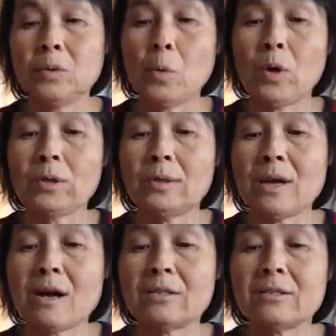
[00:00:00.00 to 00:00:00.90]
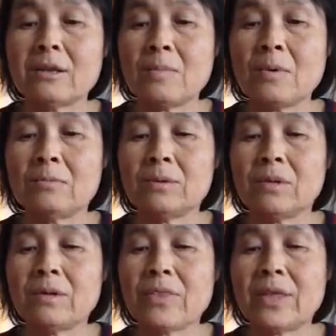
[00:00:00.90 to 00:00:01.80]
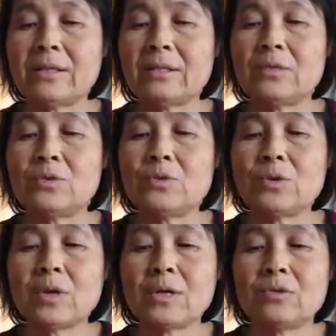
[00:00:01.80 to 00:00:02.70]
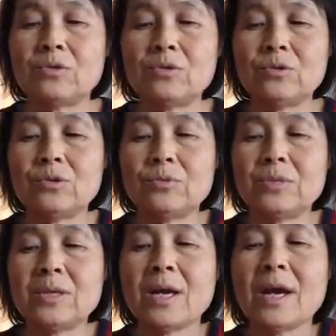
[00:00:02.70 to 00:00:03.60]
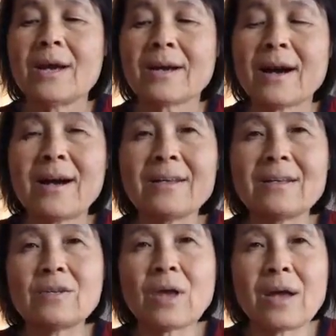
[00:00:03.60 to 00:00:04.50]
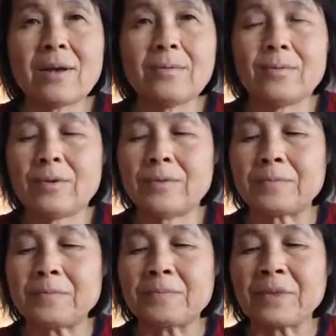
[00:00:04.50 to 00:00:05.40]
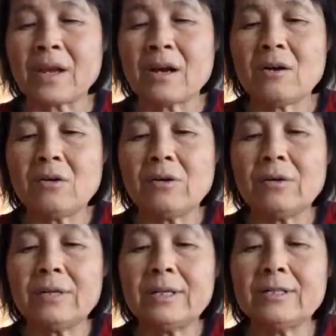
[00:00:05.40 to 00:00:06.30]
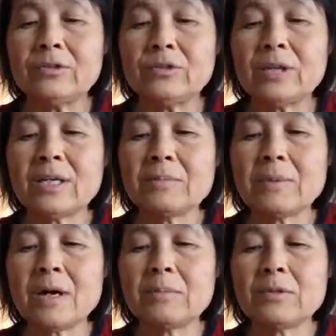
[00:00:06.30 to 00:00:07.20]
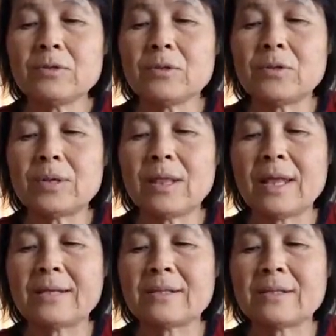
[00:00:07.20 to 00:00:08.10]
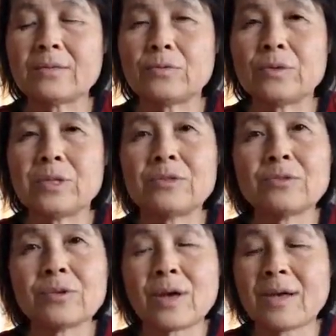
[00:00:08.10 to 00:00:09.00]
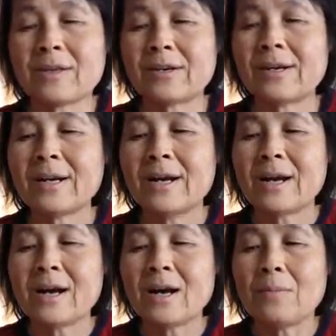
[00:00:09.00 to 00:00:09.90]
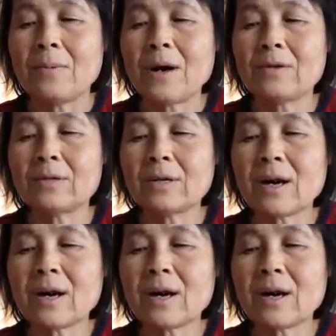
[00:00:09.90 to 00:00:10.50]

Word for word: What are some of the things you can do to be kind and helpful? Uh, in today's Bible story, let's read together about a